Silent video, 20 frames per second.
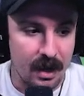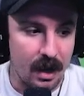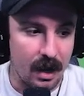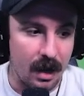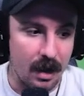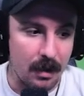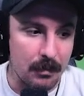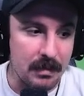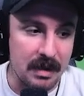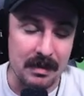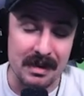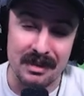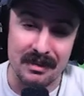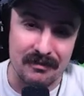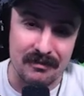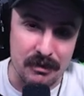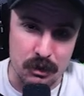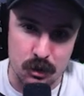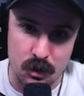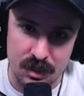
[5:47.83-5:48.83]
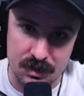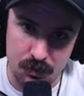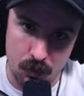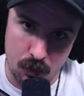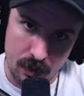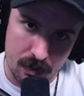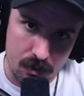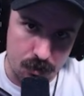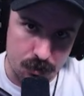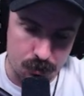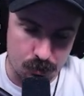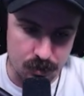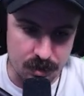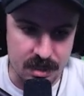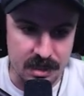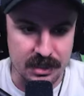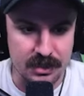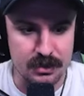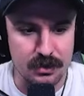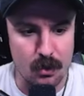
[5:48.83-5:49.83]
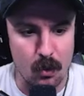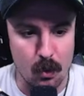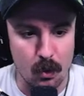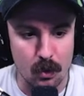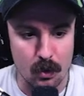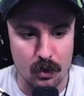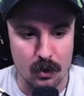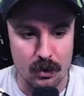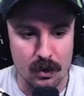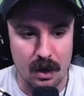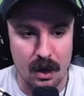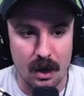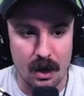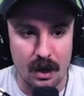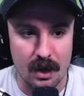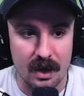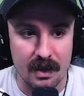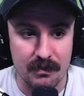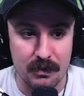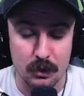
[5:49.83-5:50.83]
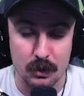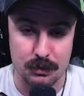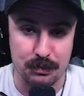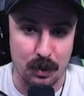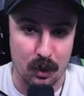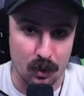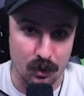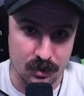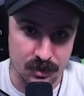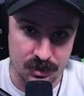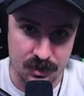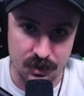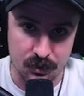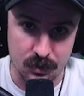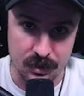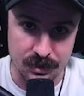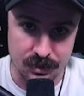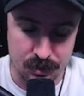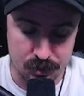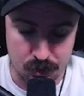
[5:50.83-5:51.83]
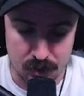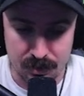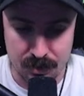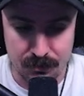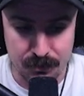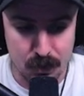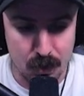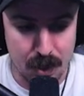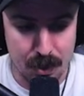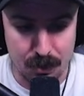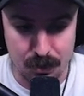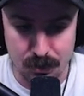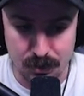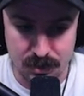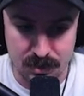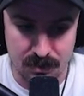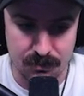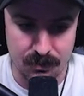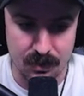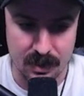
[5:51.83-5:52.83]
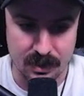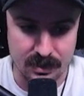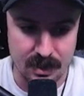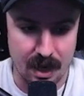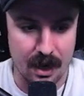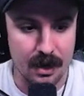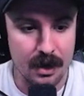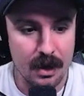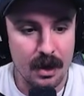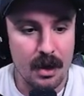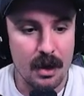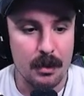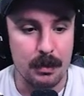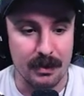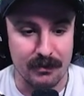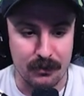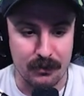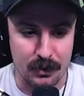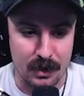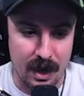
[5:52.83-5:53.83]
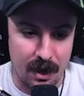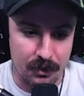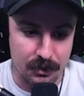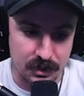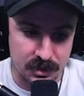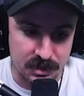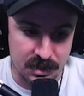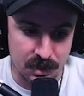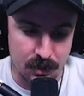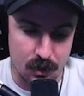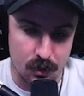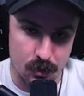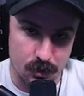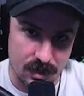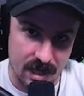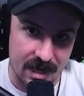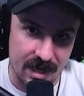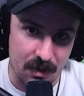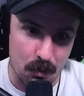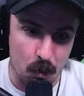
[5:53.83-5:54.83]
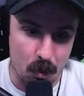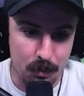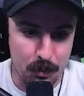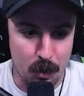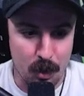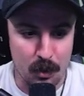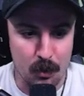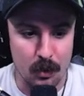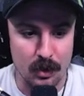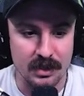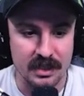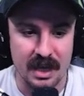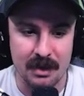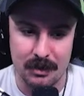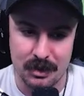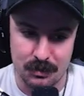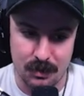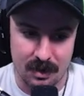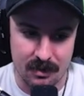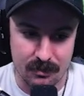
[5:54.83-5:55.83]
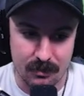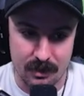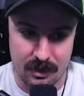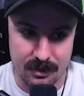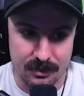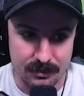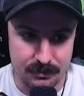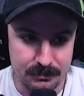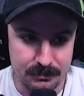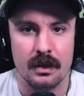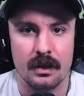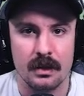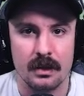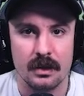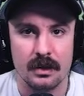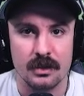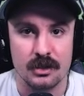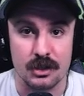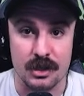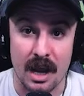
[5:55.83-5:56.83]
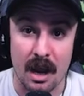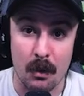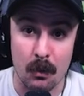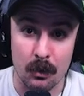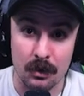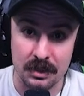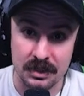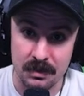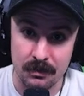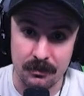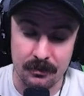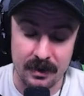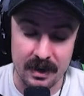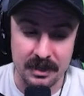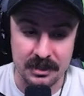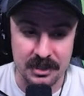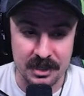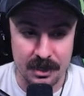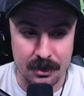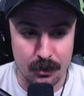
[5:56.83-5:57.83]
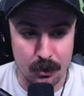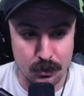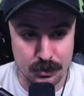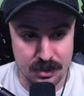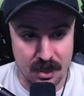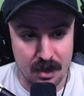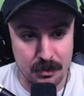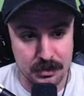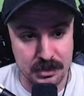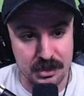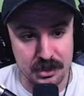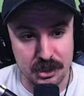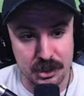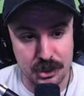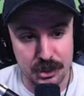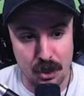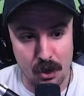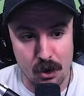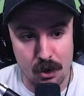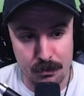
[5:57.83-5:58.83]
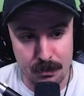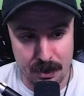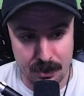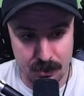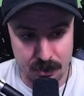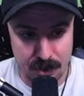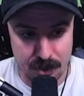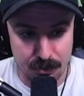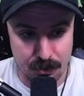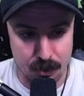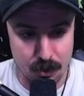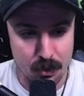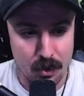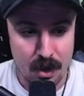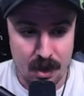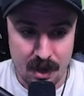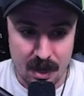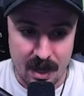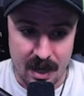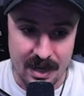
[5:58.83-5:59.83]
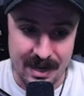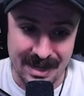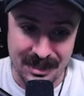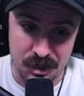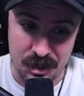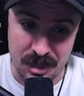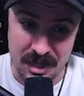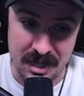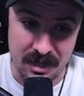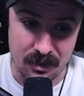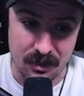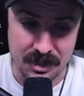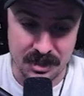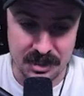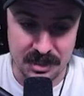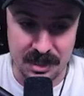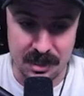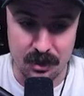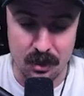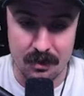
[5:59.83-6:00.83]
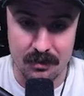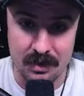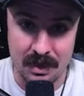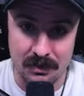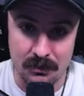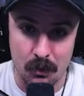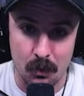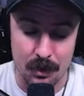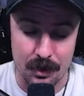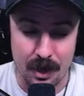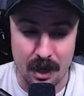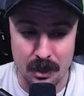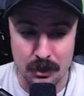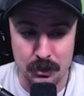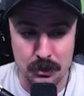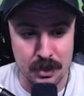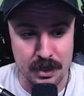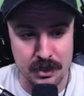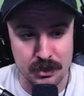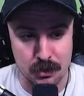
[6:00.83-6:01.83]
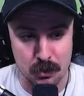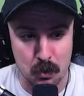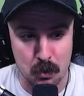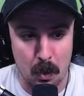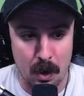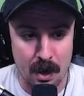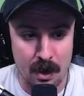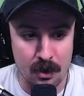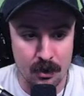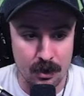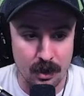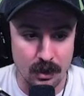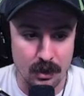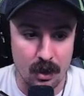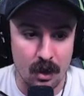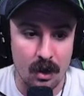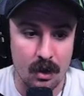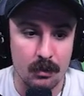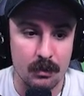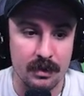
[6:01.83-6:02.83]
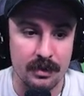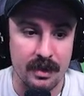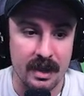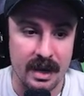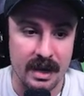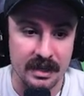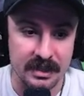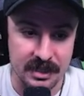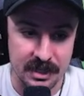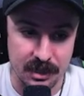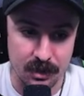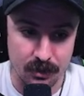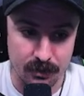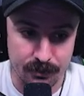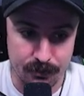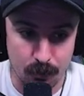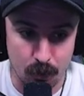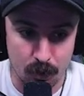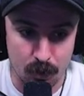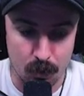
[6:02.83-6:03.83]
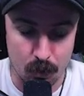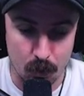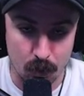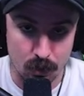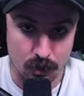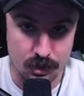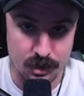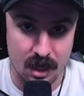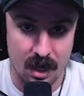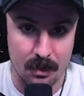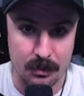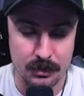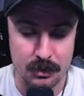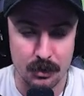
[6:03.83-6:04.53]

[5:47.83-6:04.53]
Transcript: Maybe in the future as more arrows release, or if there's perks to increase the strength of your arrows, stuff like that. But for now, the steel arrows at a 1.1 damage modifier. So now we're into some fancy arrow types. The Star Metal Arrow. An engineering skill of level 100 is required, along with a tier 4 workshop. So the